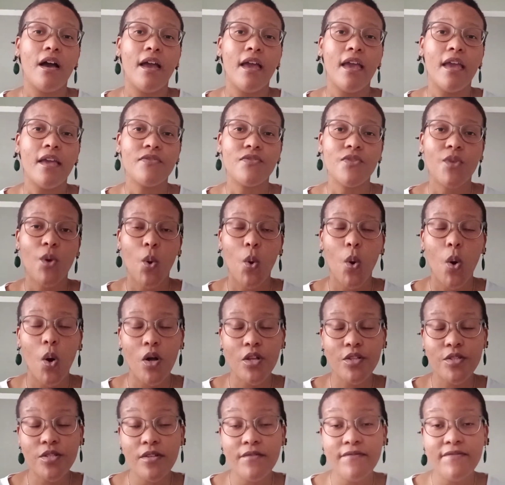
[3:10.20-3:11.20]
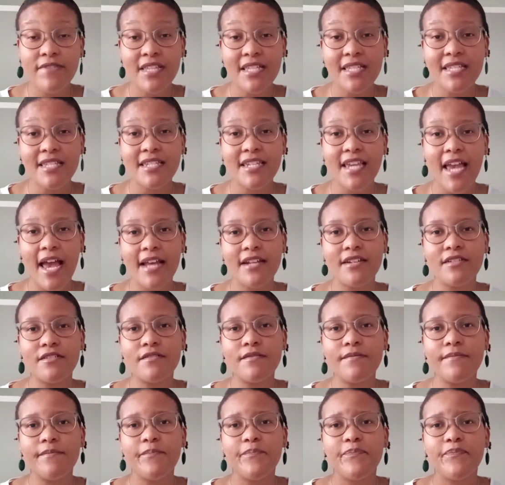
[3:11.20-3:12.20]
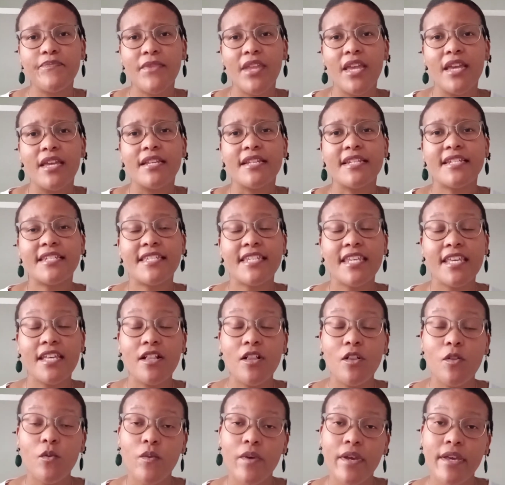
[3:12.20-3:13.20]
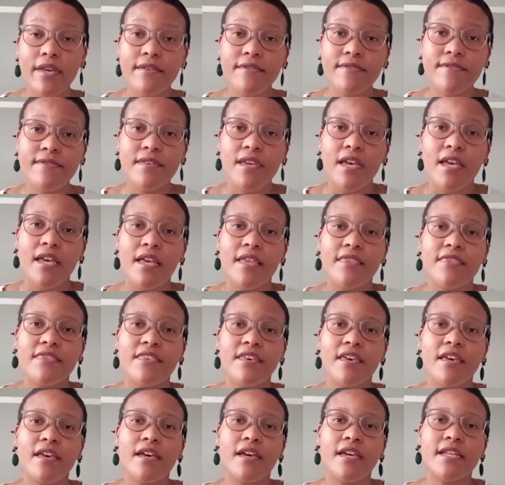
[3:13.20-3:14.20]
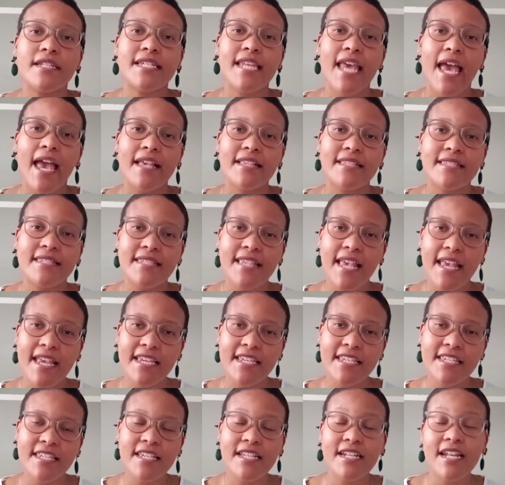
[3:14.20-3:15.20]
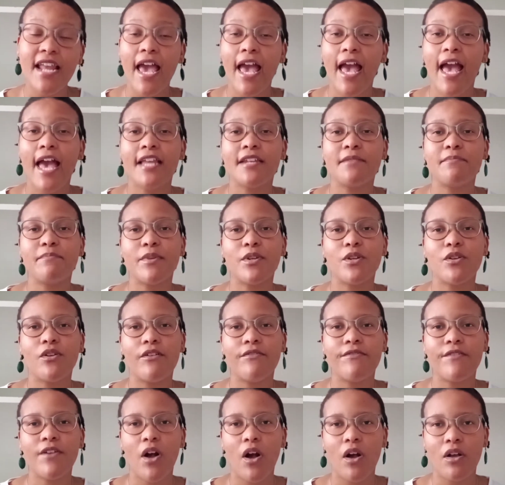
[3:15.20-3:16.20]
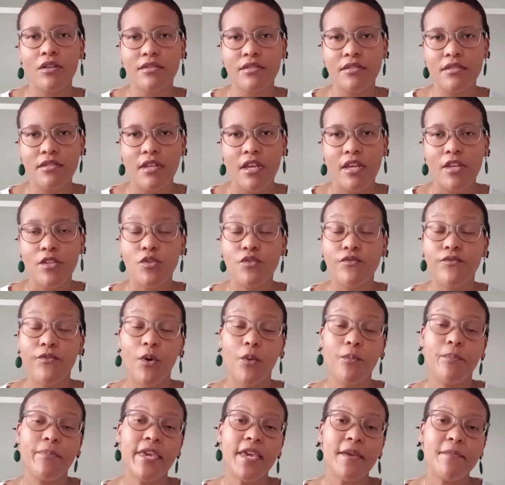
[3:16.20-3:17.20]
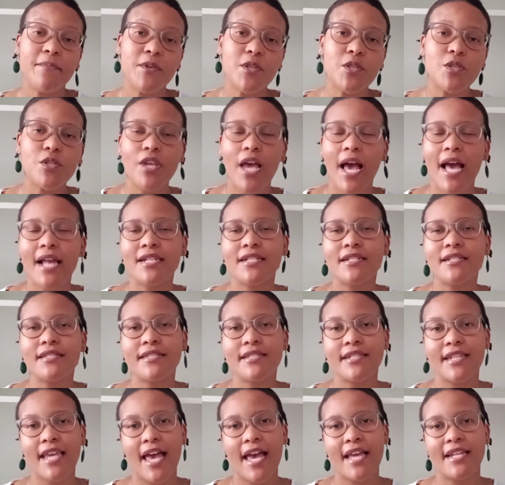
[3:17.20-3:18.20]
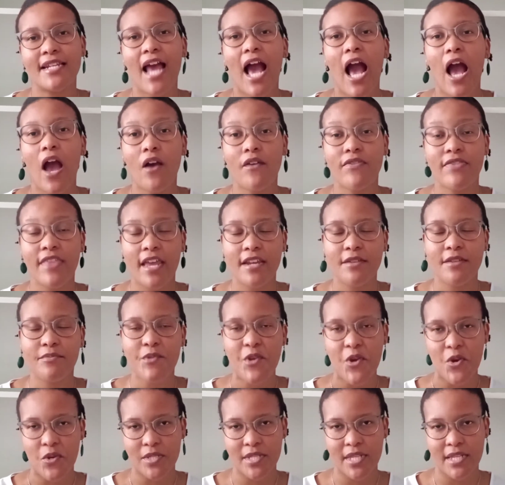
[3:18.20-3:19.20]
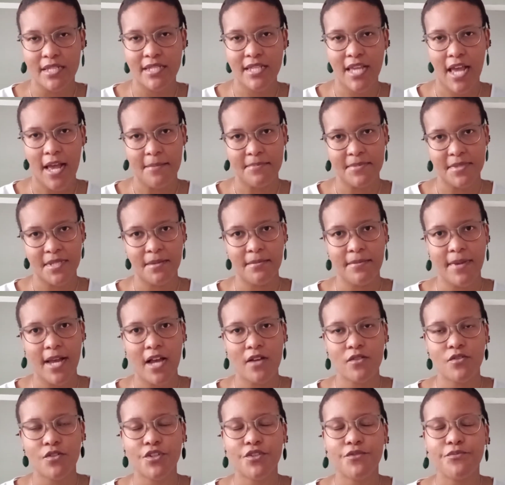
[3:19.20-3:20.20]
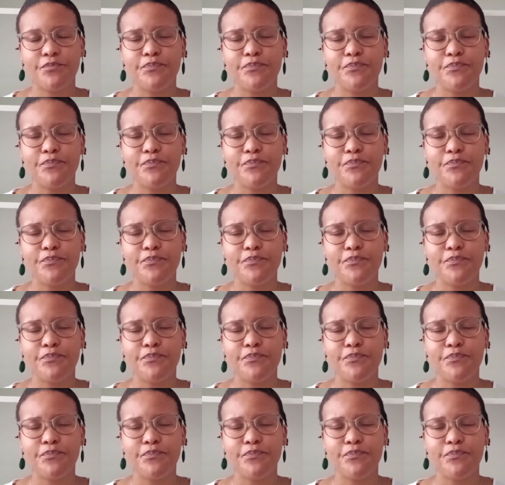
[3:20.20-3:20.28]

in the course of this channel, deal with the taxation and bill of costs for people to understand how that process comes about.